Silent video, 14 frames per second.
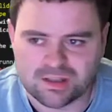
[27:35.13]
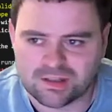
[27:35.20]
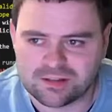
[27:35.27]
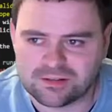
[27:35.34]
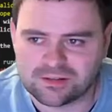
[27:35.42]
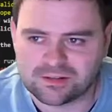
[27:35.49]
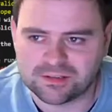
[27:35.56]

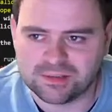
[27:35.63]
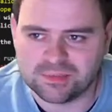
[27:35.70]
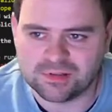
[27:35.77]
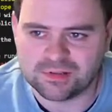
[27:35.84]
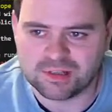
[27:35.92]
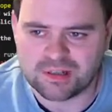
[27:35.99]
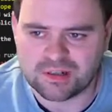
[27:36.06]
Is this a
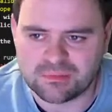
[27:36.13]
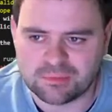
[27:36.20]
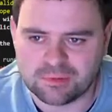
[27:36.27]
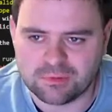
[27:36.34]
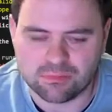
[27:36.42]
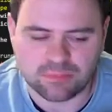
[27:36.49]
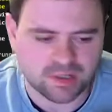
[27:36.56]
limitation
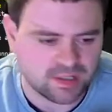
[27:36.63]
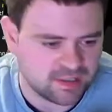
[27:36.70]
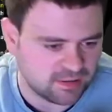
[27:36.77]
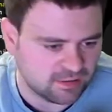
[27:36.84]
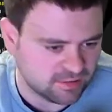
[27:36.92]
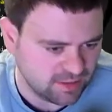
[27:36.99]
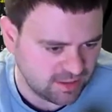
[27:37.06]
with the
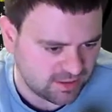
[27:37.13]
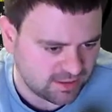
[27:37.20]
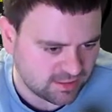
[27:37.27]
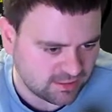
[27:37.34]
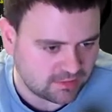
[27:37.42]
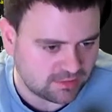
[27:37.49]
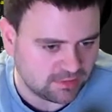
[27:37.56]
PDIs?
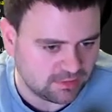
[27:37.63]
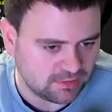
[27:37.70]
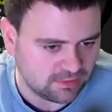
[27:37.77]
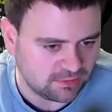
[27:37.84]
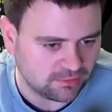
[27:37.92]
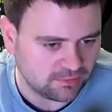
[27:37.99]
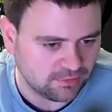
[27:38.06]
I do
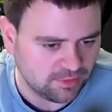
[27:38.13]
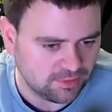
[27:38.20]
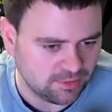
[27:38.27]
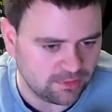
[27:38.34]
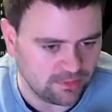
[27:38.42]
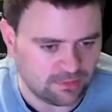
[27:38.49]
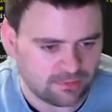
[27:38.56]
not know.